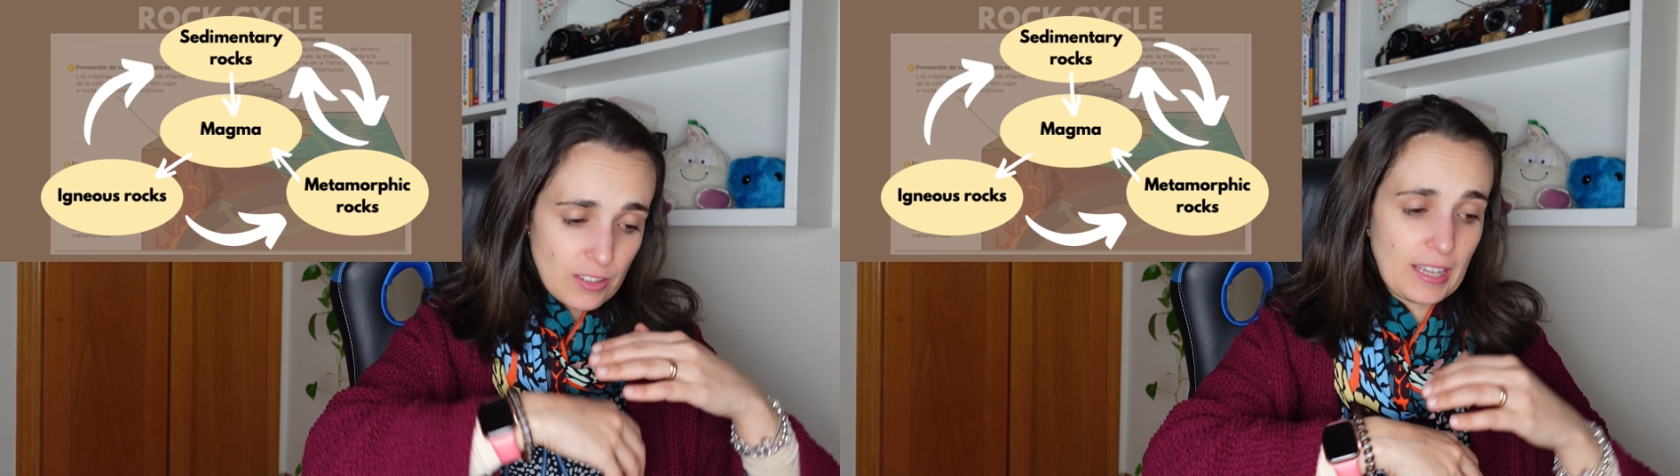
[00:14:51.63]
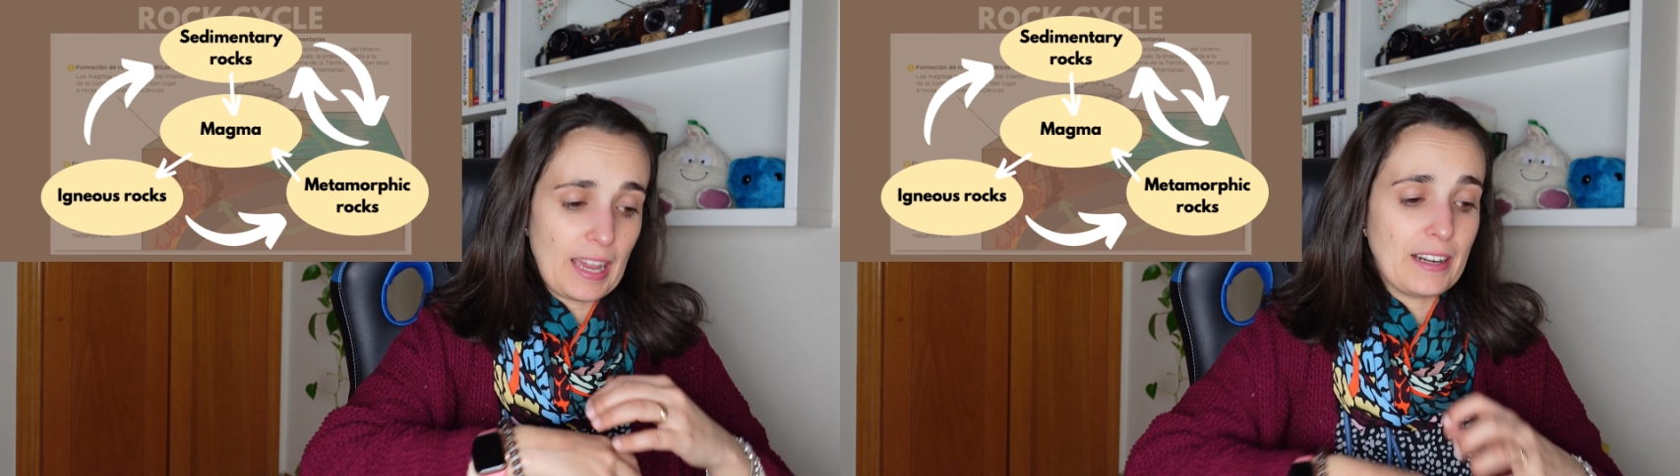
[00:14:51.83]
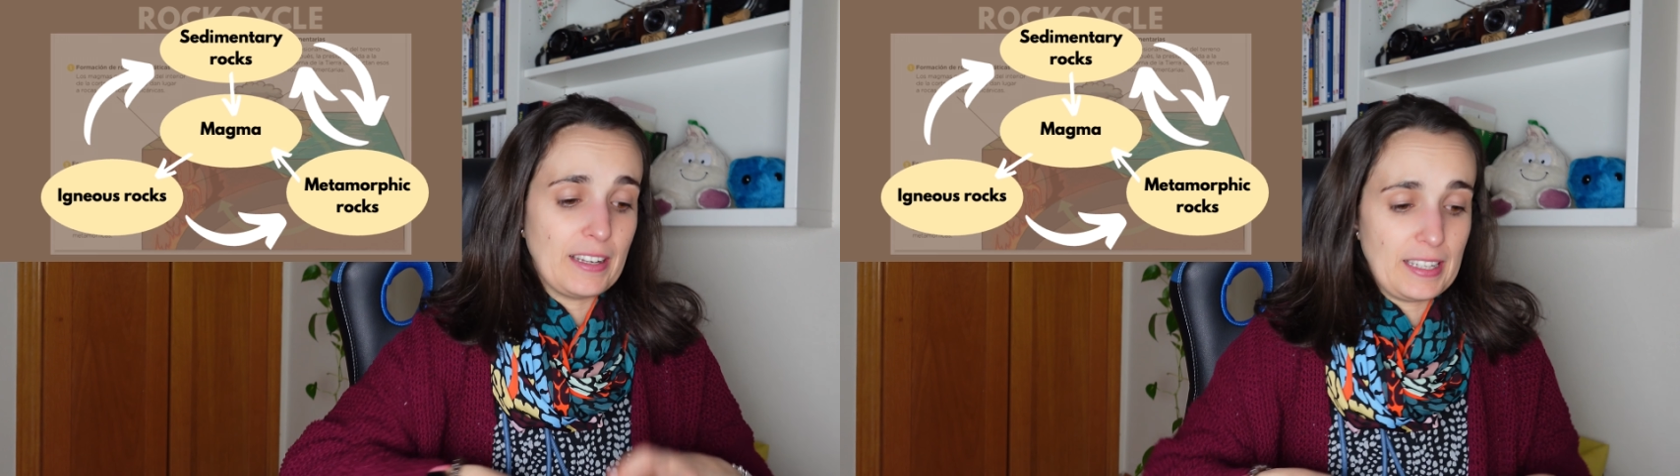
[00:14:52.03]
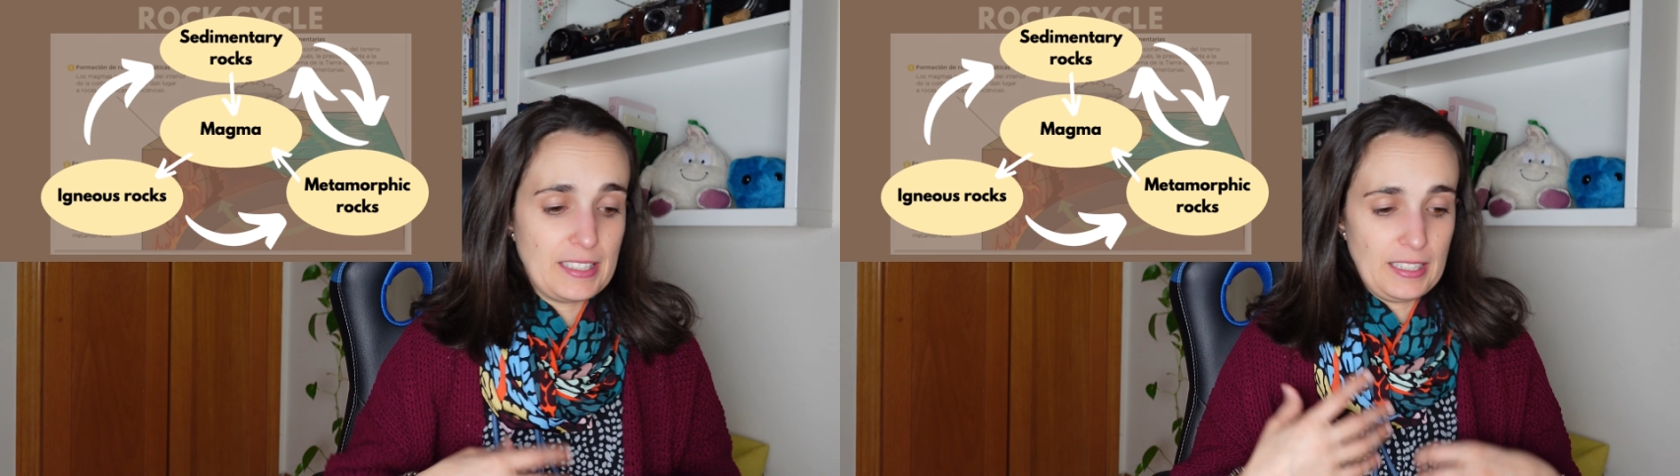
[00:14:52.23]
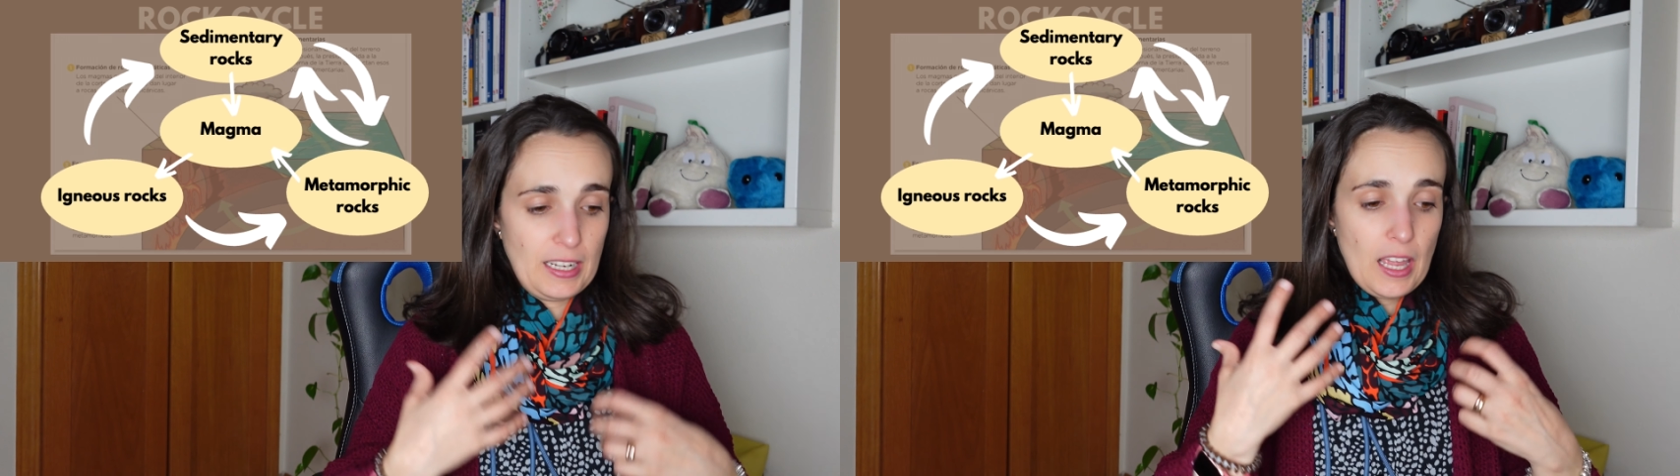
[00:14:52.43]
they are
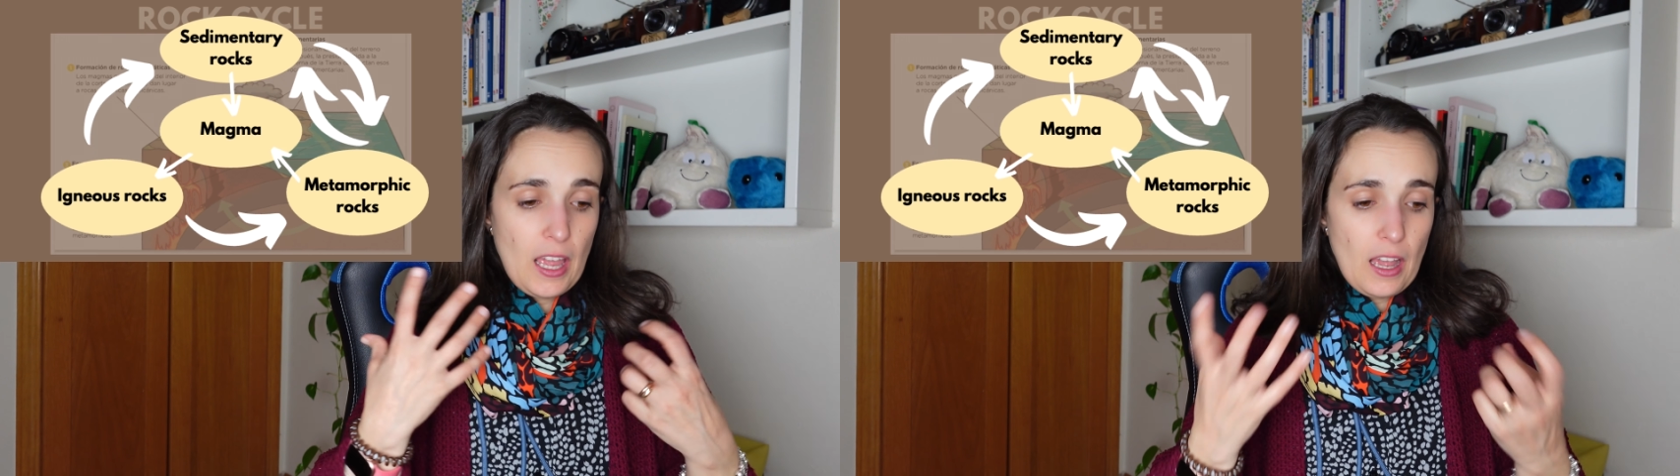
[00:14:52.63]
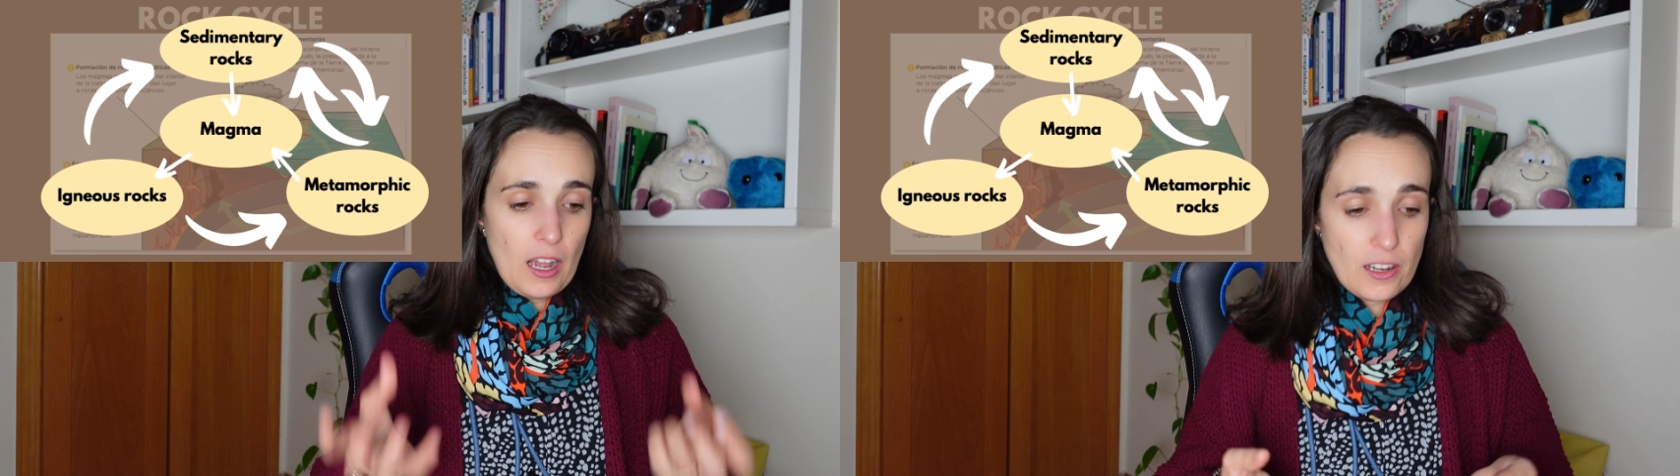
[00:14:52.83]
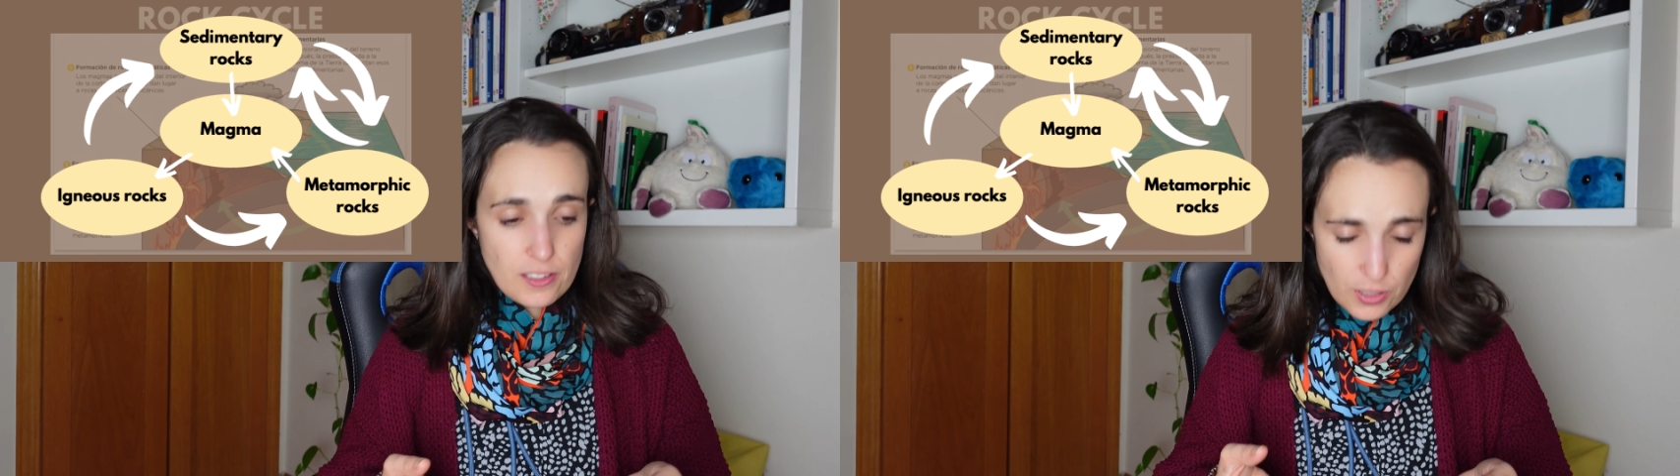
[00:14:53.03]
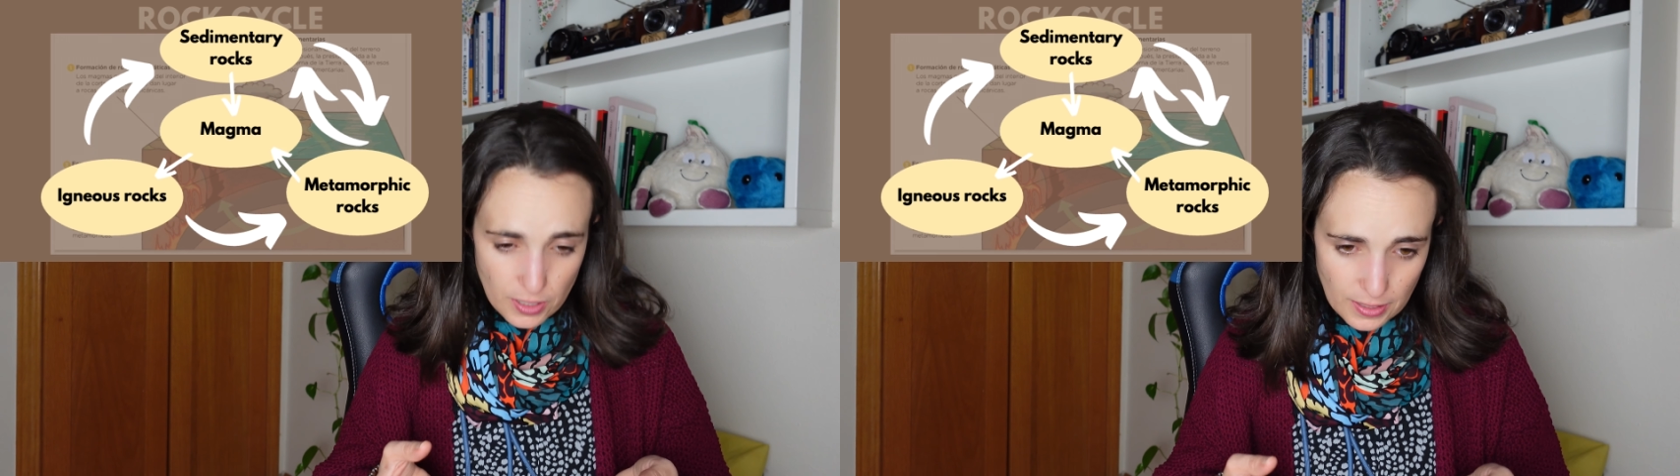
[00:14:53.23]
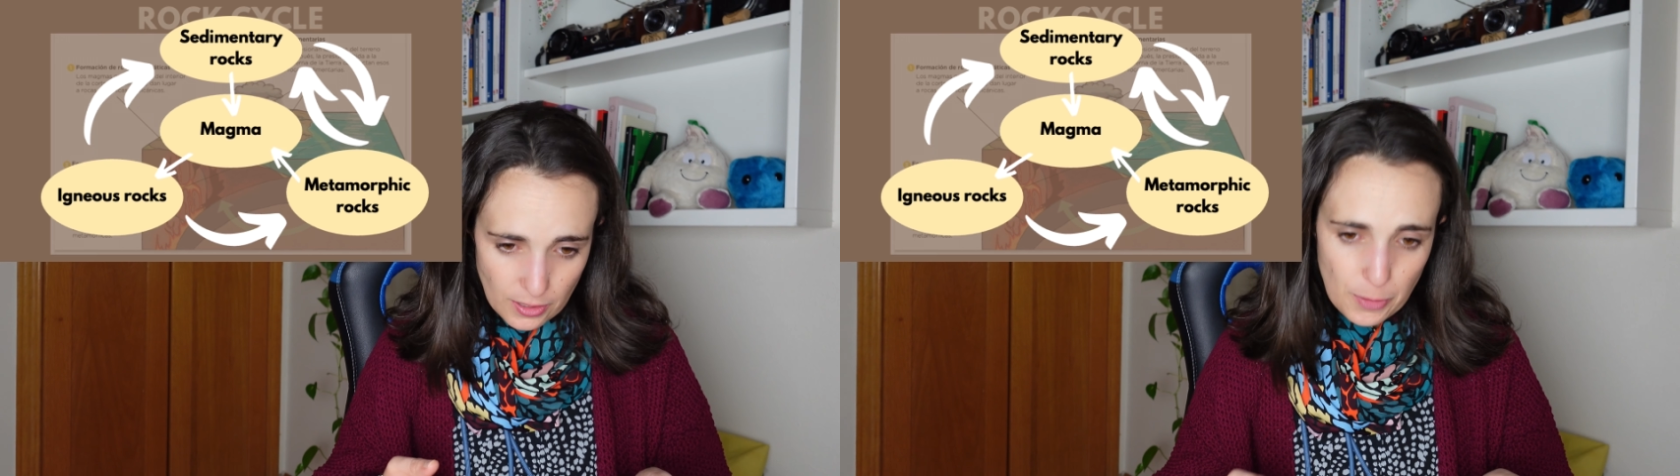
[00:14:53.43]
getting
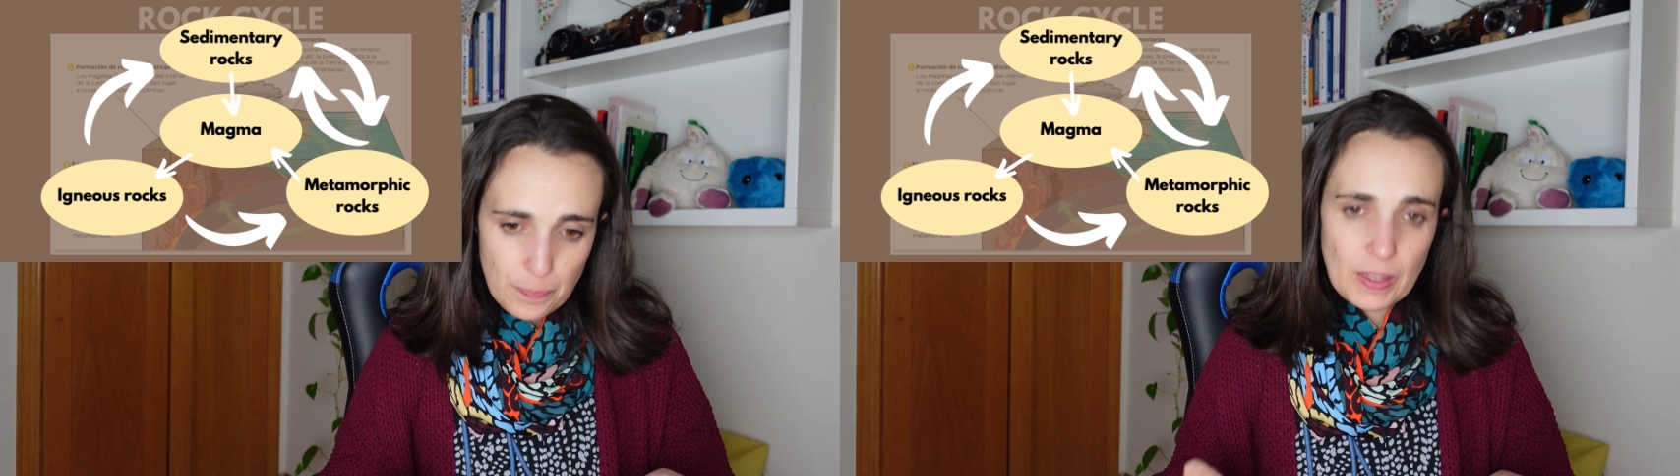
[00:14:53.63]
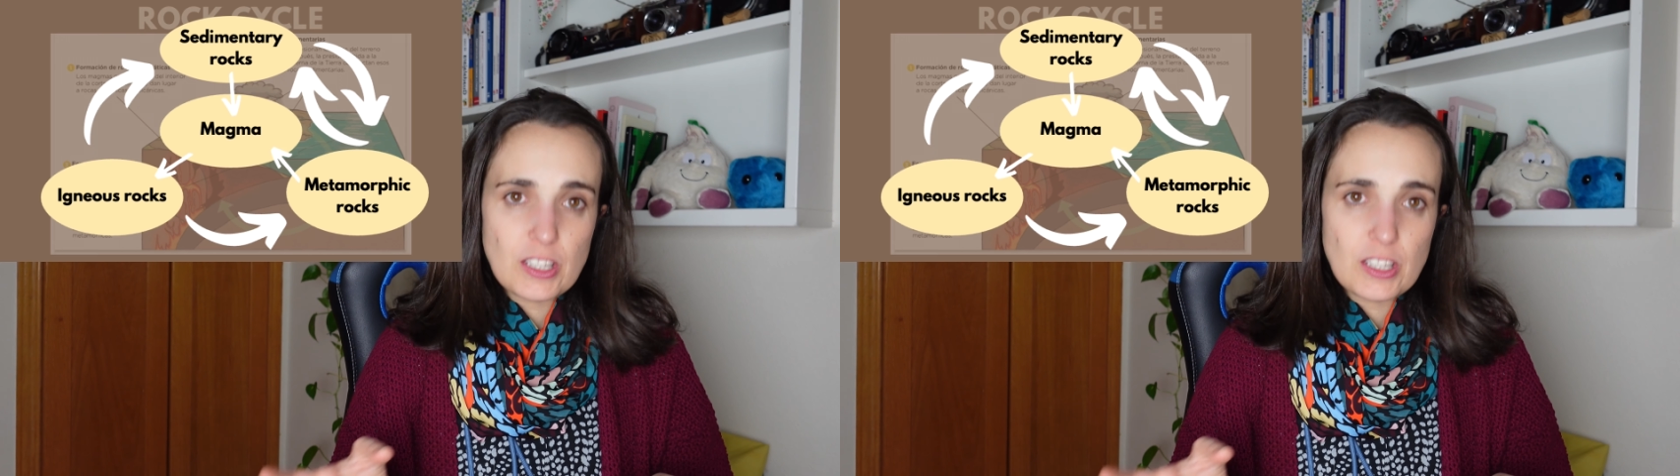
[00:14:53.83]
hotter there,